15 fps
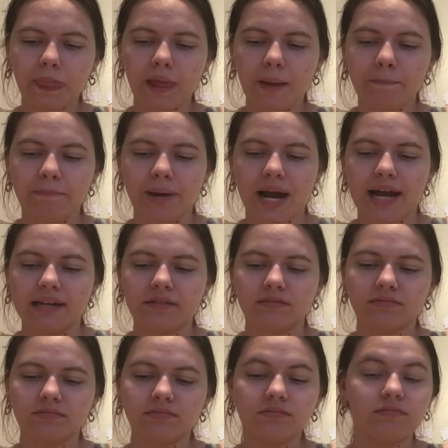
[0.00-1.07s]
but
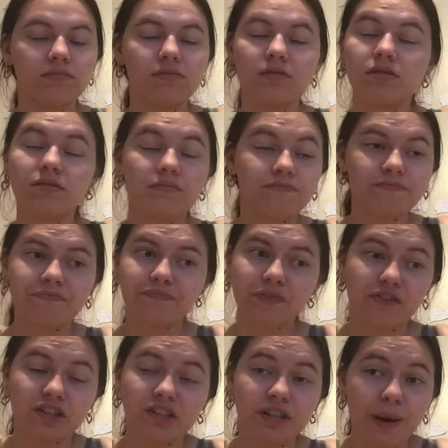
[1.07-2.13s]

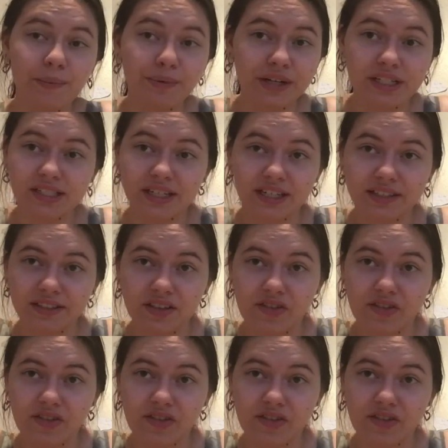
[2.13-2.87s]
for some reason